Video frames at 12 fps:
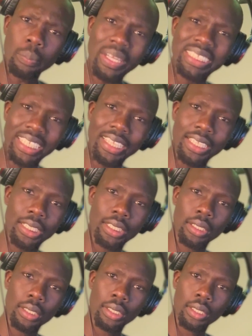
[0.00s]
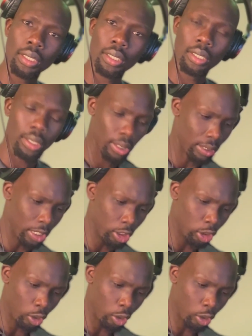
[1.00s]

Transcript: basically. And then there's,